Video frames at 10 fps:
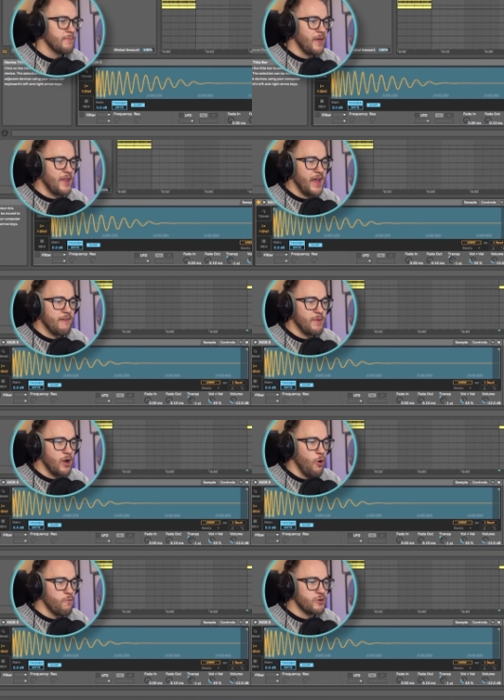And then I have my
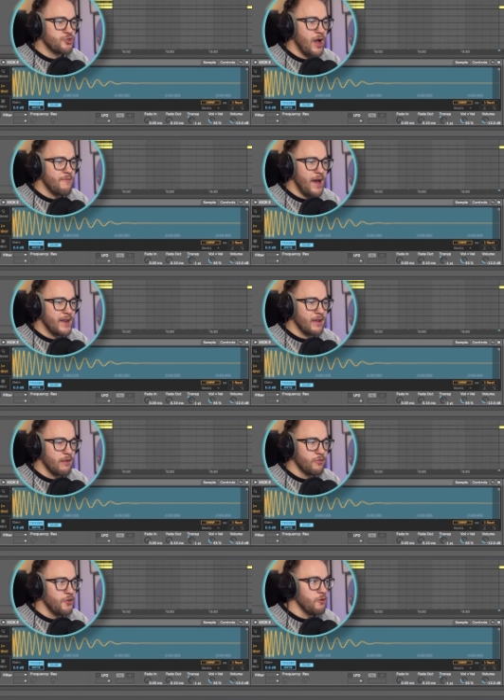overdrive adding
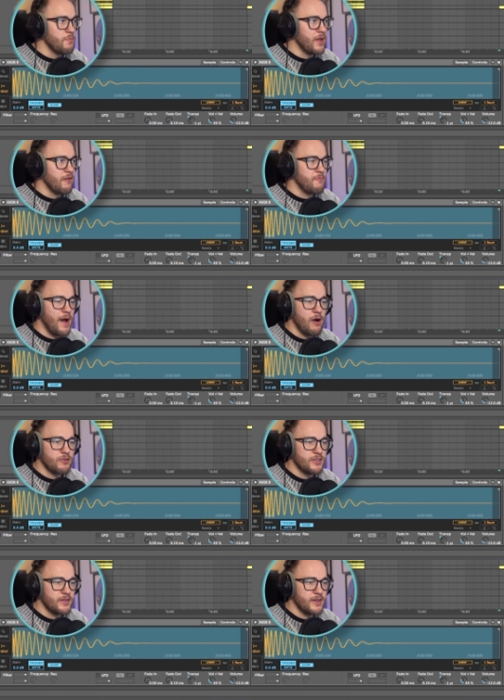a little bit of
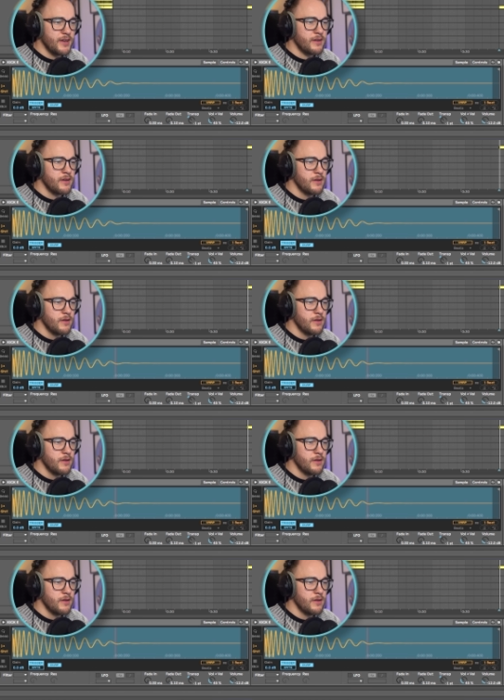power to the kick,